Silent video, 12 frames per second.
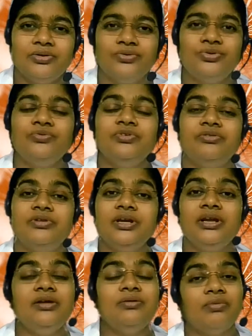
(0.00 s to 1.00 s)
Do we
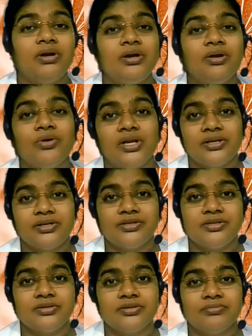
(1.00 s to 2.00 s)
really work on
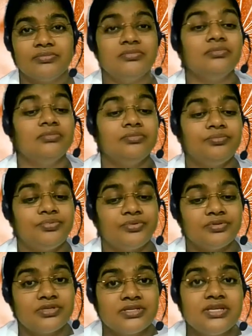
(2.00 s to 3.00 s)
it?
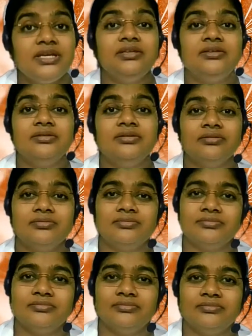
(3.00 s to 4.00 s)
Proceed,
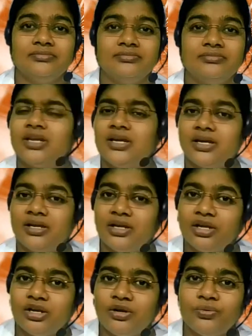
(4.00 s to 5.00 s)

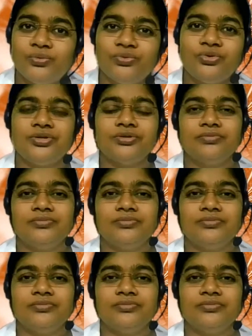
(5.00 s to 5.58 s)
conclude,